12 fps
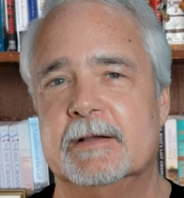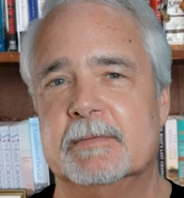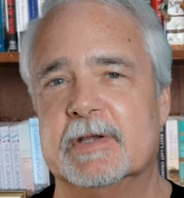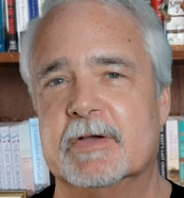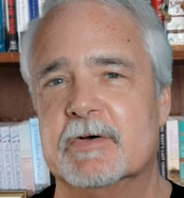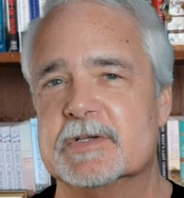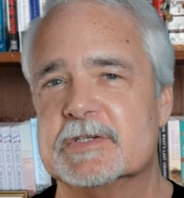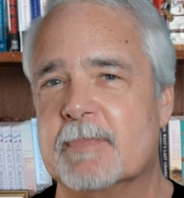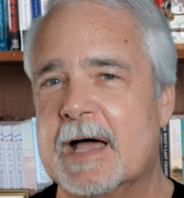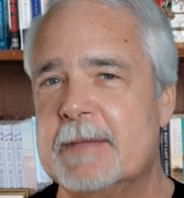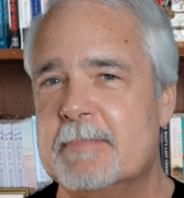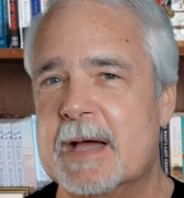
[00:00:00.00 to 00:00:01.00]
because
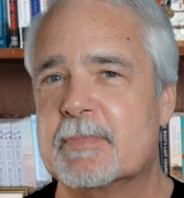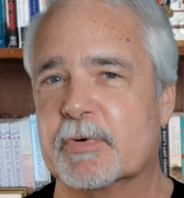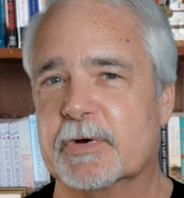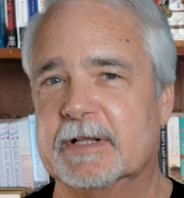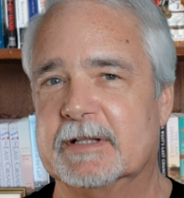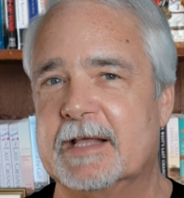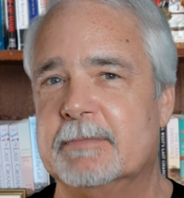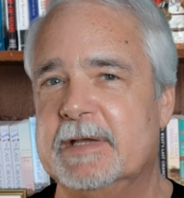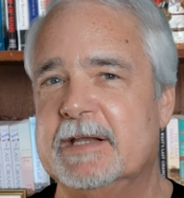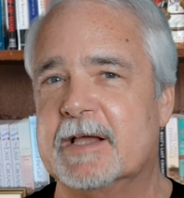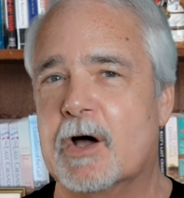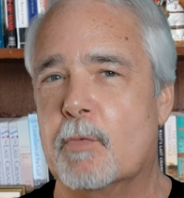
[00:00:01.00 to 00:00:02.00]
my memory led
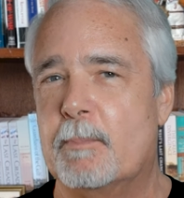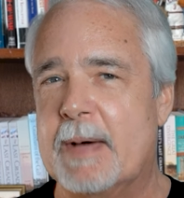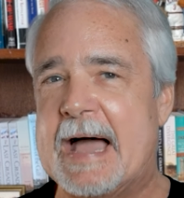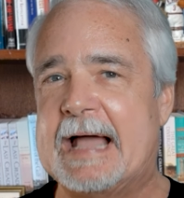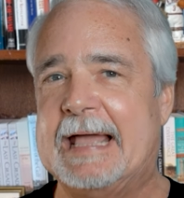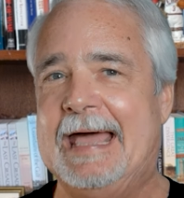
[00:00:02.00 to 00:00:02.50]
me to go back